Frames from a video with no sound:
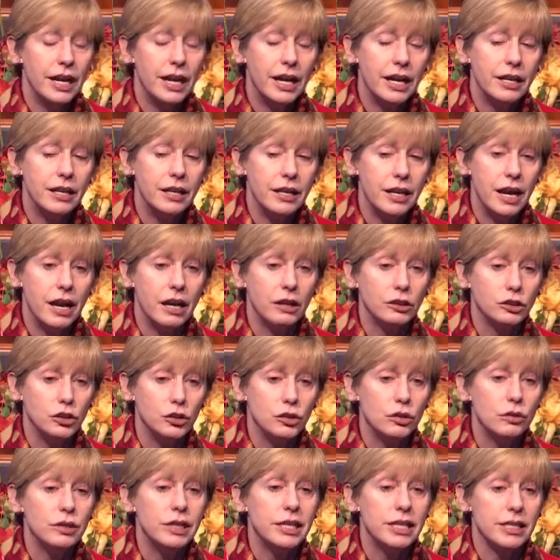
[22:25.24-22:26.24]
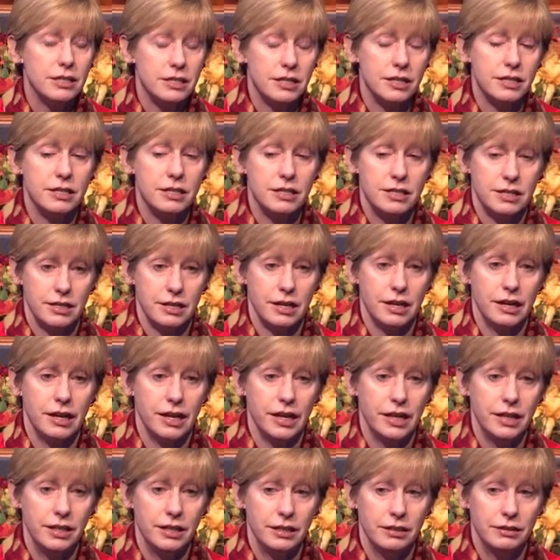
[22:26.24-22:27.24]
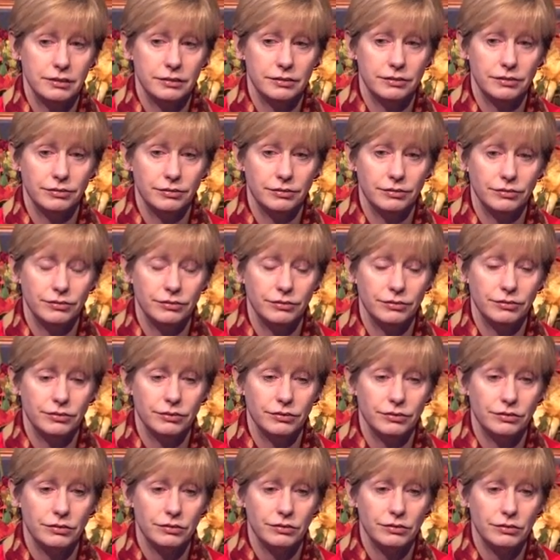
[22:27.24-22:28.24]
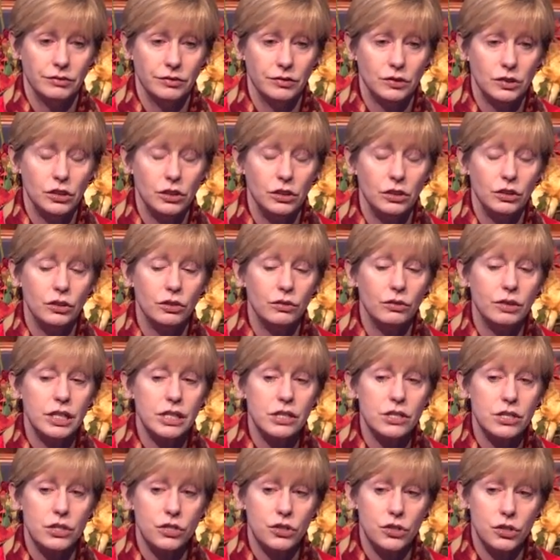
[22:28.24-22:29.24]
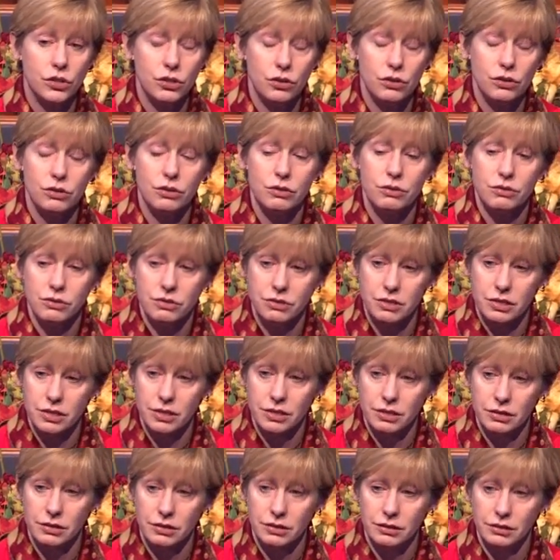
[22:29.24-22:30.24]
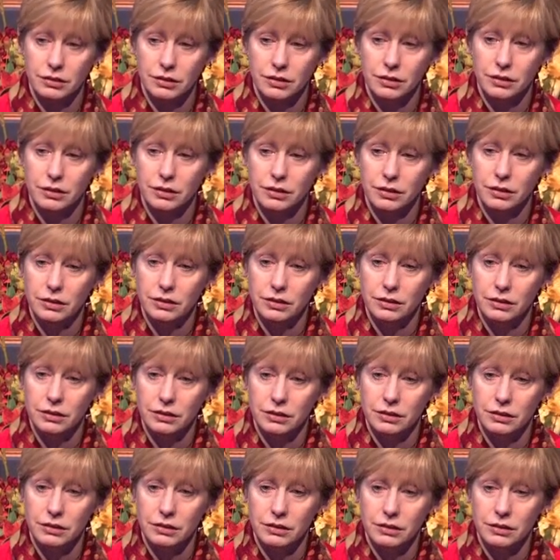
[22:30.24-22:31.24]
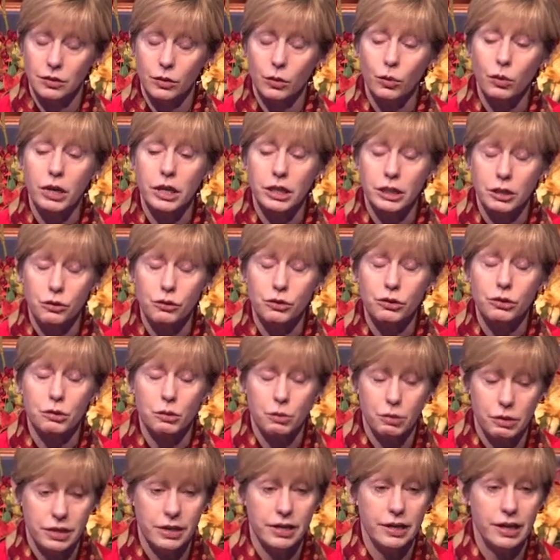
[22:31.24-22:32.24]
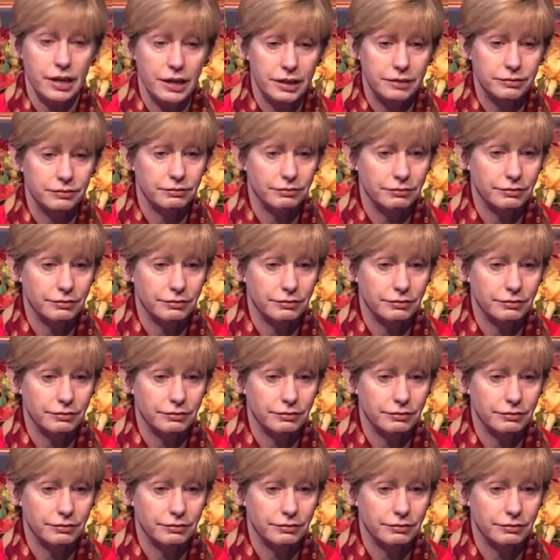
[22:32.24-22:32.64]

And now you get to decide. You get to choose what you do with that.